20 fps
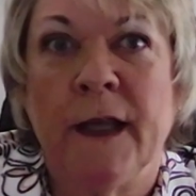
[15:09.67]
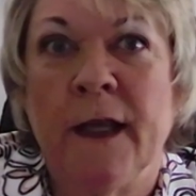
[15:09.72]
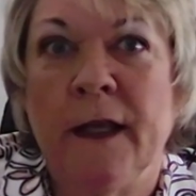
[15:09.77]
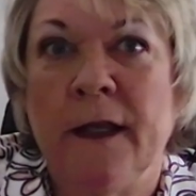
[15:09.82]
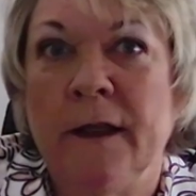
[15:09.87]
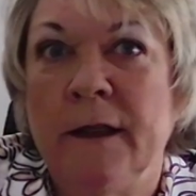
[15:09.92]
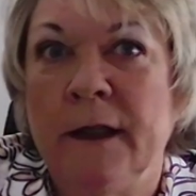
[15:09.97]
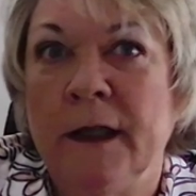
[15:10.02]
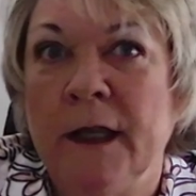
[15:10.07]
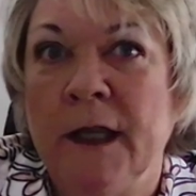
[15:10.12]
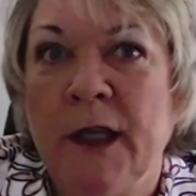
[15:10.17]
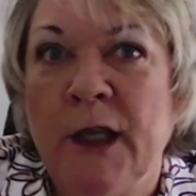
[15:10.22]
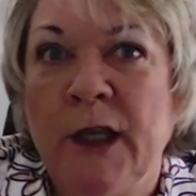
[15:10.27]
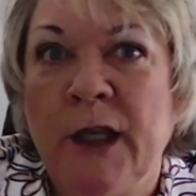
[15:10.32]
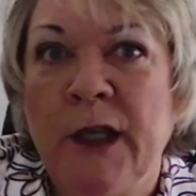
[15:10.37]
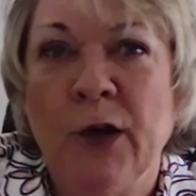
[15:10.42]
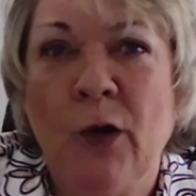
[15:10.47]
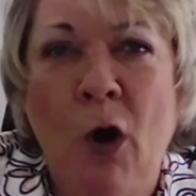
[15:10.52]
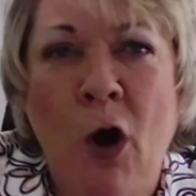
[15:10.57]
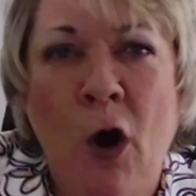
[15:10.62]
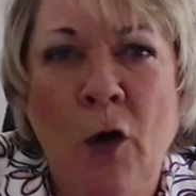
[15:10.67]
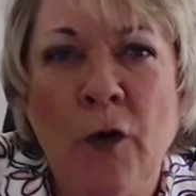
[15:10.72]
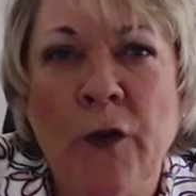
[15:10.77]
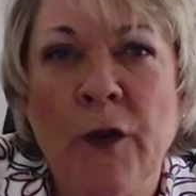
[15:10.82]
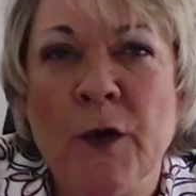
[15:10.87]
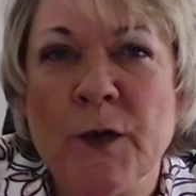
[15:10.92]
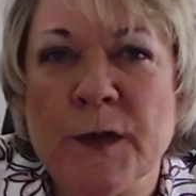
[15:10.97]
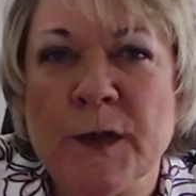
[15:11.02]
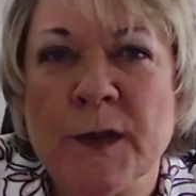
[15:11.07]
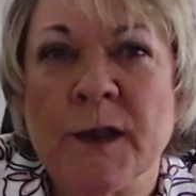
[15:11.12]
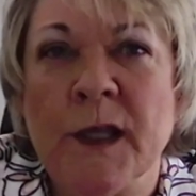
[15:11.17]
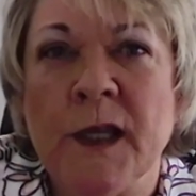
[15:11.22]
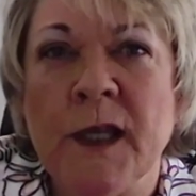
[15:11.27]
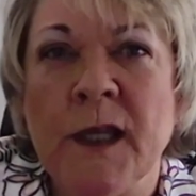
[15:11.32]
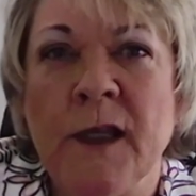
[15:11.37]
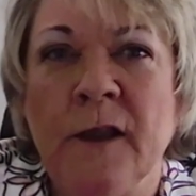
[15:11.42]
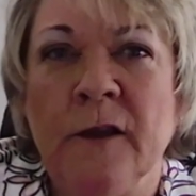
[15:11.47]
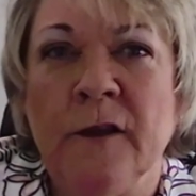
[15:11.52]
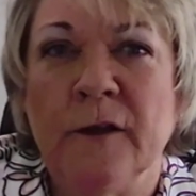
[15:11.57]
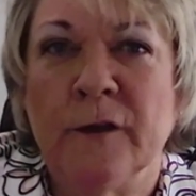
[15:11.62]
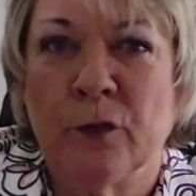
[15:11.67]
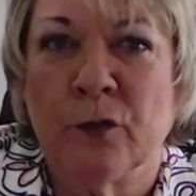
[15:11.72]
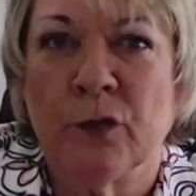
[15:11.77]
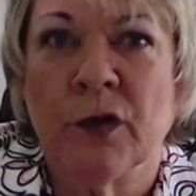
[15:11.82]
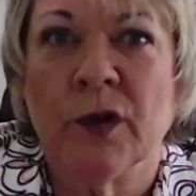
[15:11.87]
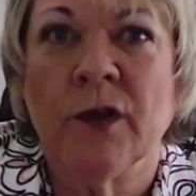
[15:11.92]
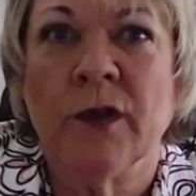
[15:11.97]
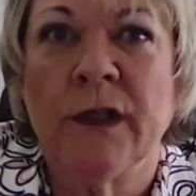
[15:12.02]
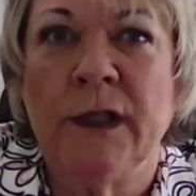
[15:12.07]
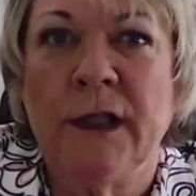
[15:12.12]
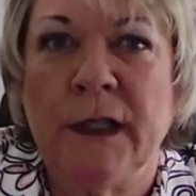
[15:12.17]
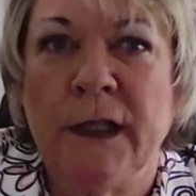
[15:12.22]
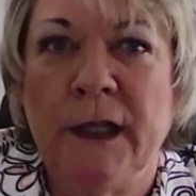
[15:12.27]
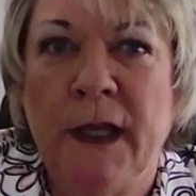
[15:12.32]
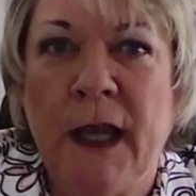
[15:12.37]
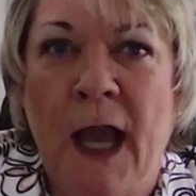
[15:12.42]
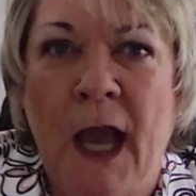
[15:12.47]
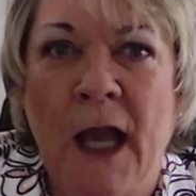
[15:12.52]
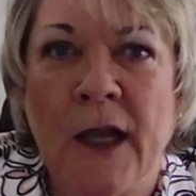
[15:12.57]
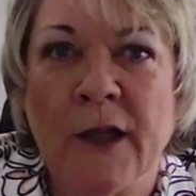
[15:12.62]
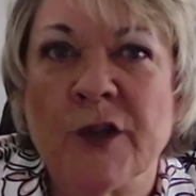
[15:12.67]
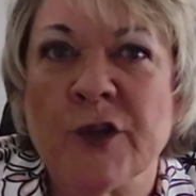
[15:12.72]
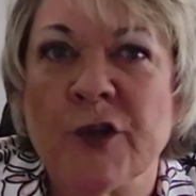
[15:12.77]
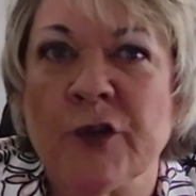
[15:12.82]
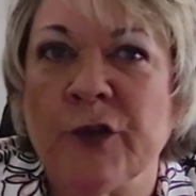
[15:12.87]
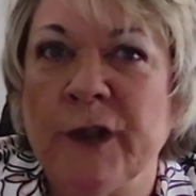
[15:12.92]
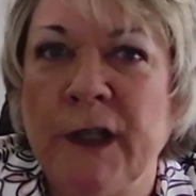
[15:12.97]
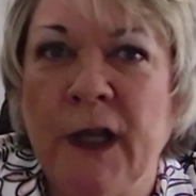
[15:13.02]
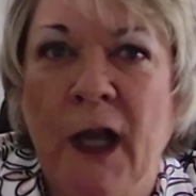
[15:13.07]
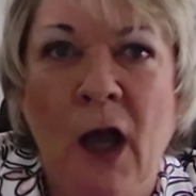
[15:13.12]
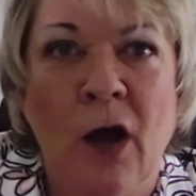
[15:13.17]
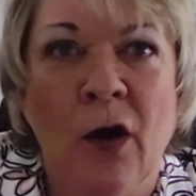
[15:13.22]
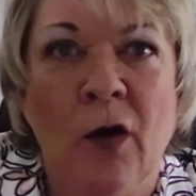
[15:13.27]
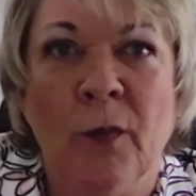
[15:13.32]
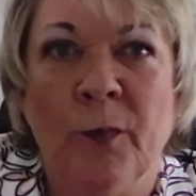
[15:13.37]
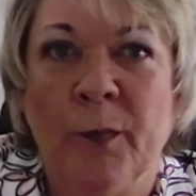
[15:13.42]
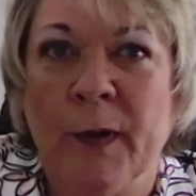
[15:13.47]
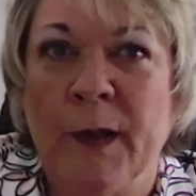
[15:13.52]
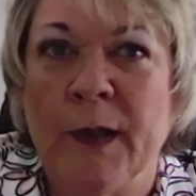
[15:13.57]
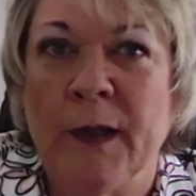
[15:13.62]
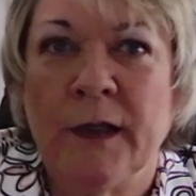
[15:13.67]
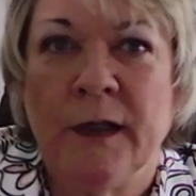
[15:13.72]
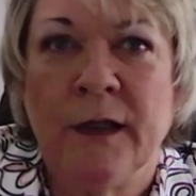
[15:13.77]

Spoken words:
And all those things really actually help